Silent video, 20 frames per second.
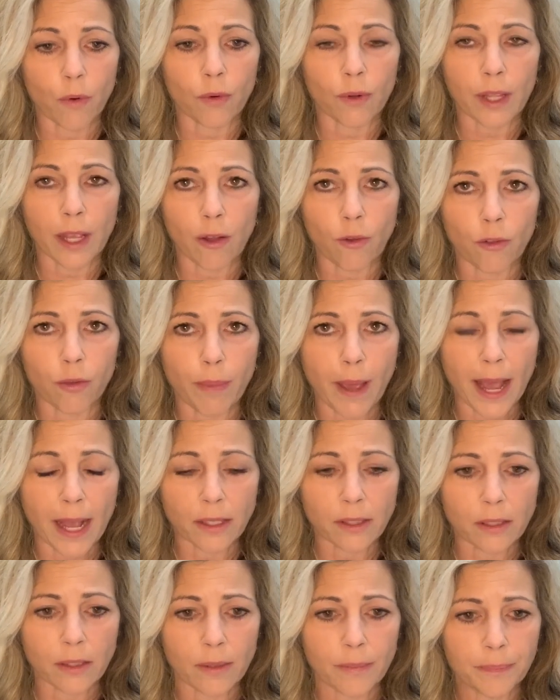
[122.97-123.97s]
or the Health
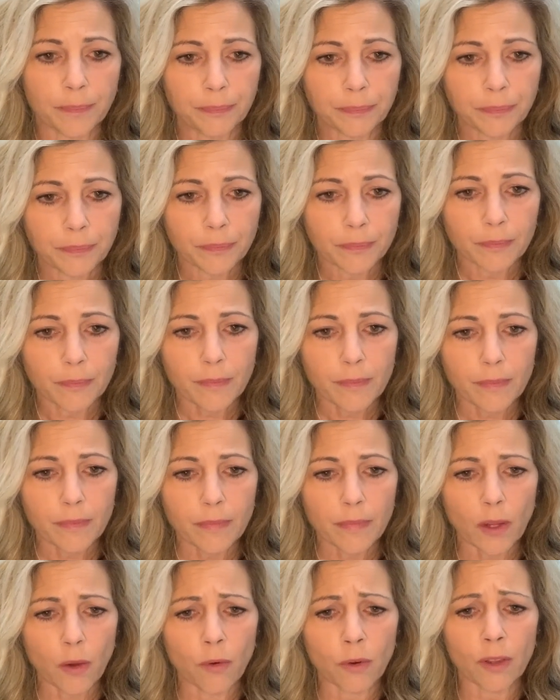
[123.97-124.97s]
Pass
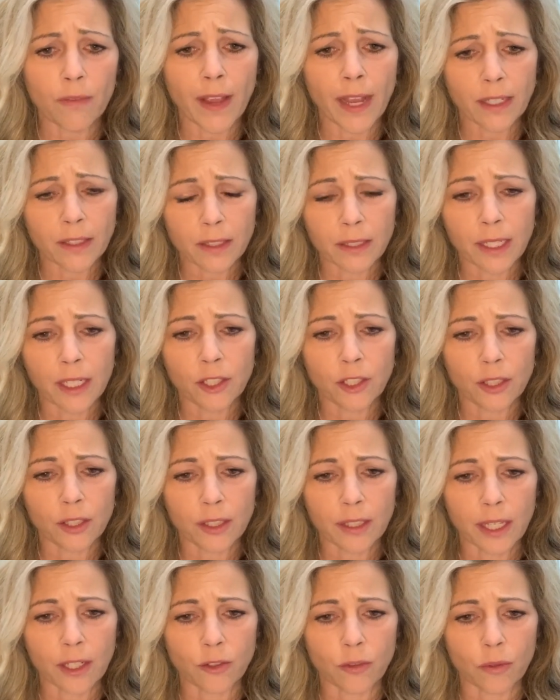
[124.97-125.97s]
or the vaccination
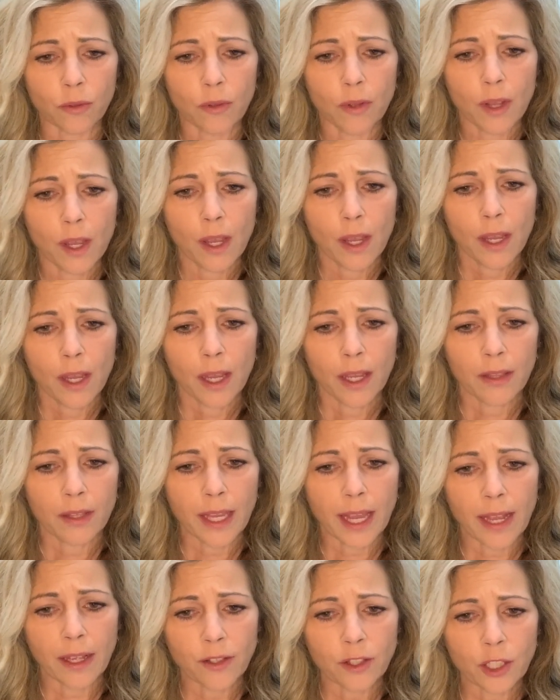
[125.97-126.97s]
schedule. And
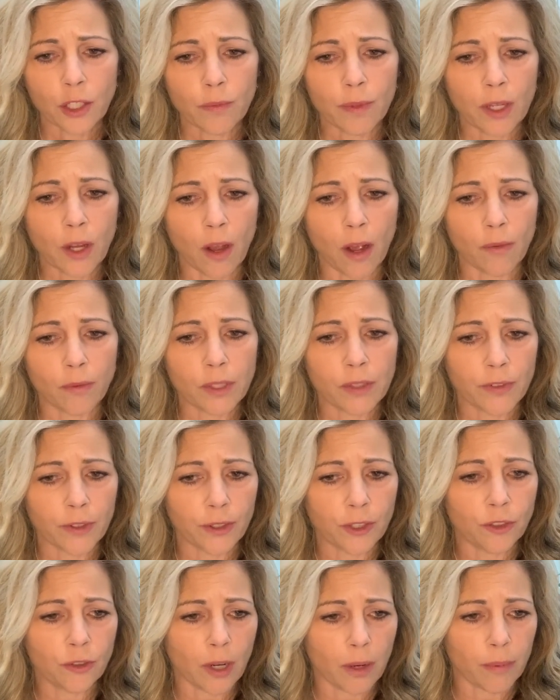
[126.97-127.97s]
the answer we got was
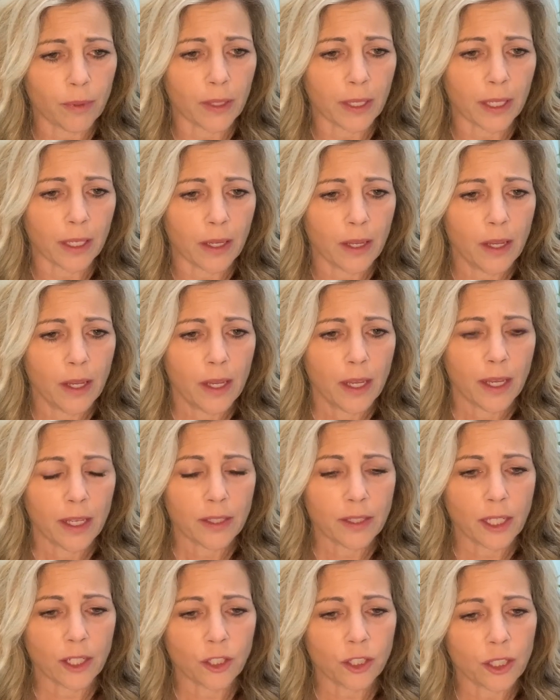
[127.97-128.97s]
very troubling.
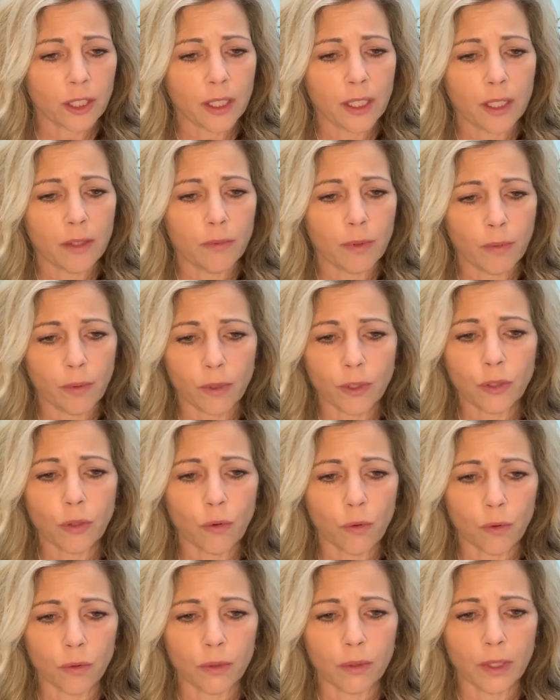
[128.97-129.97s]
Essentially, we were
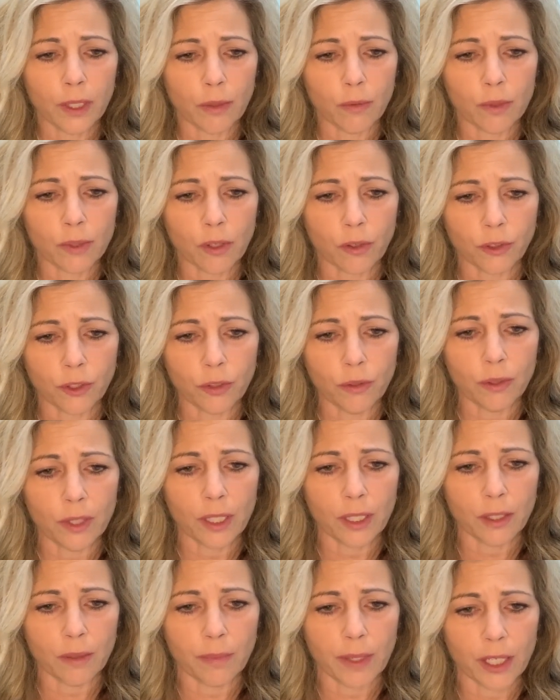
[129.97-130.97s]
told it was our
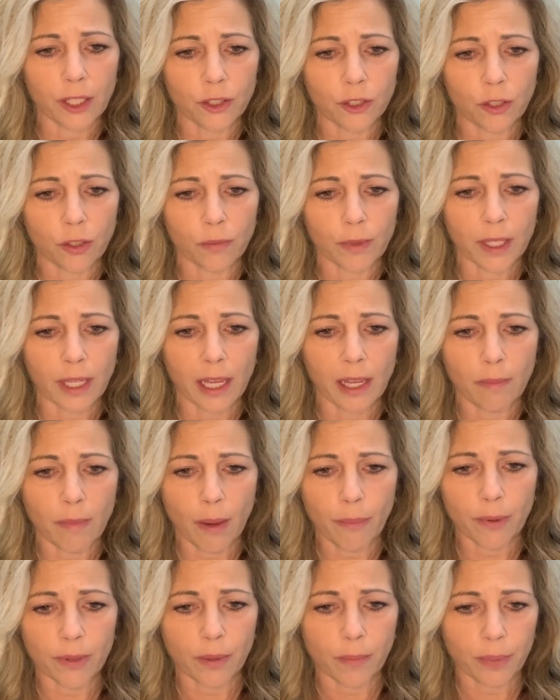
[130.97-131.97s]
duty to make sure we came
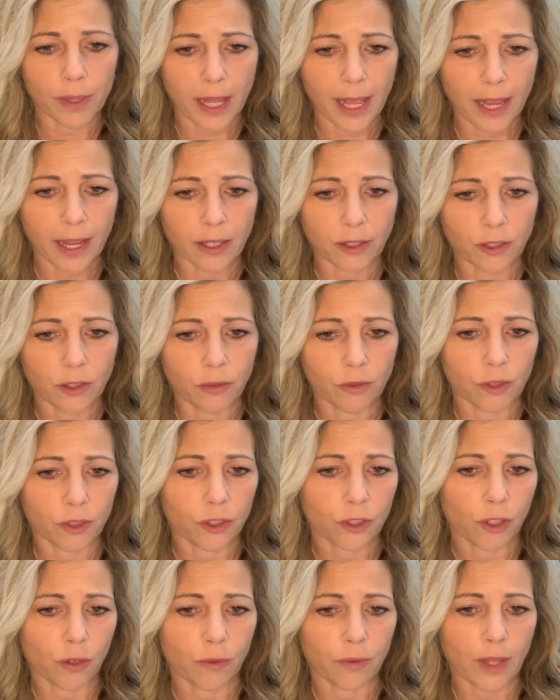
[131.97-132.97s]
up with a plan to
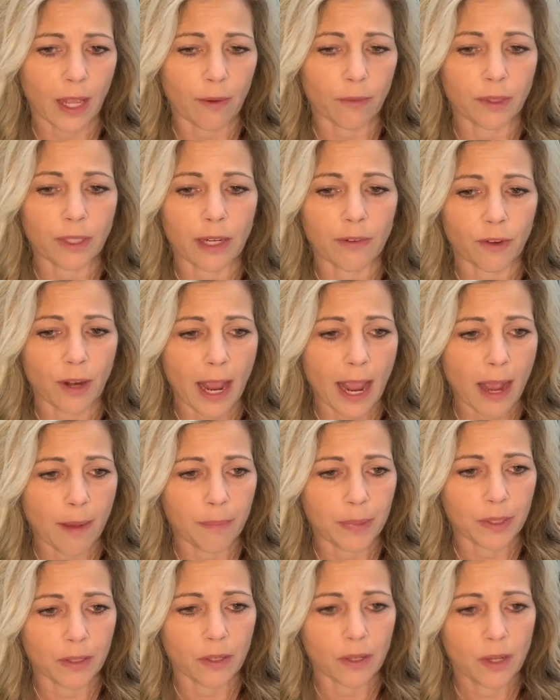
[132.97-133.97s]
ensure that would never
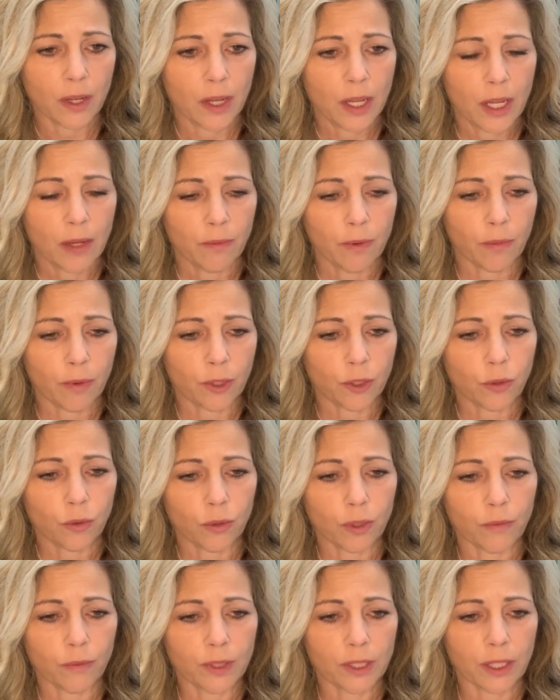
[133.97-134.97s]
happen. We were
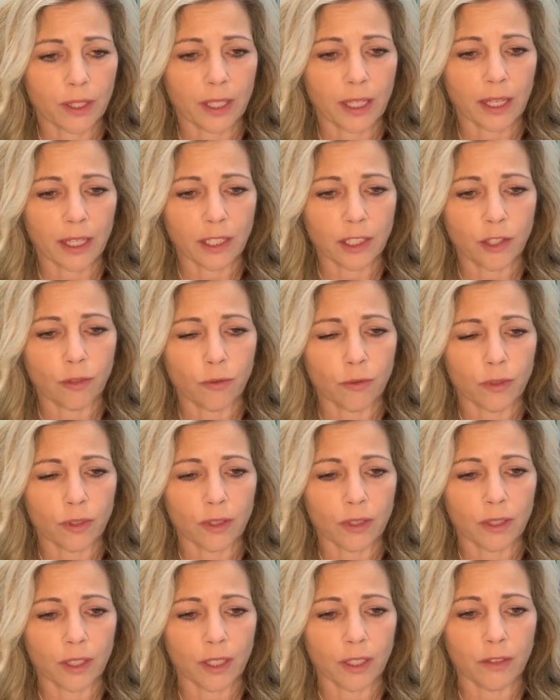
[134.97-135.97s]
told it was in the
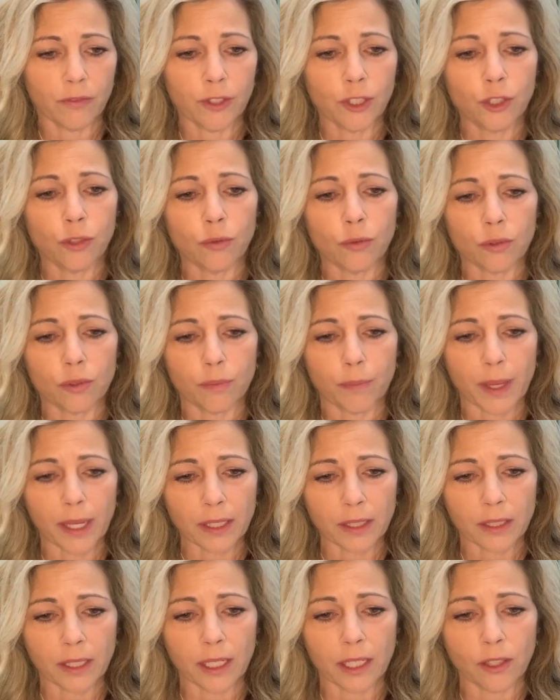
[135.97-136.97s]
individual's
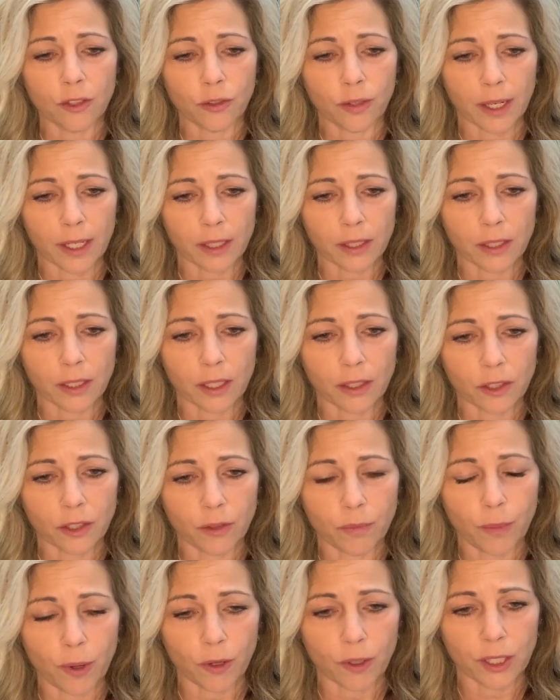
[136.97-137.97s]
best interest to
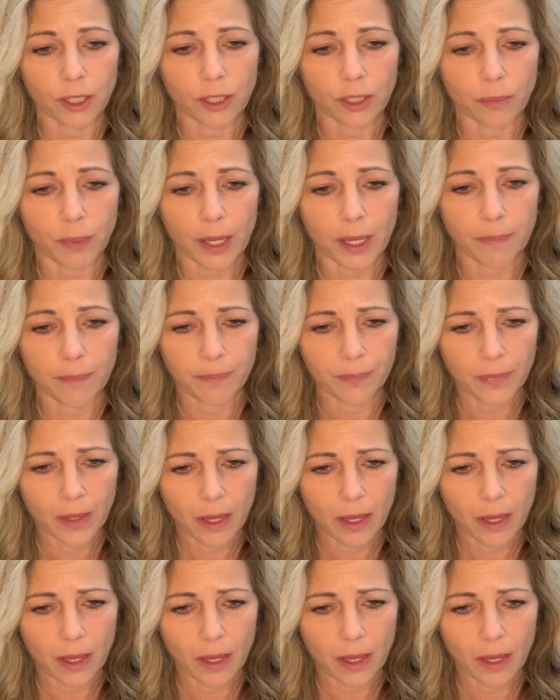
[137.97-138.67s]
participate.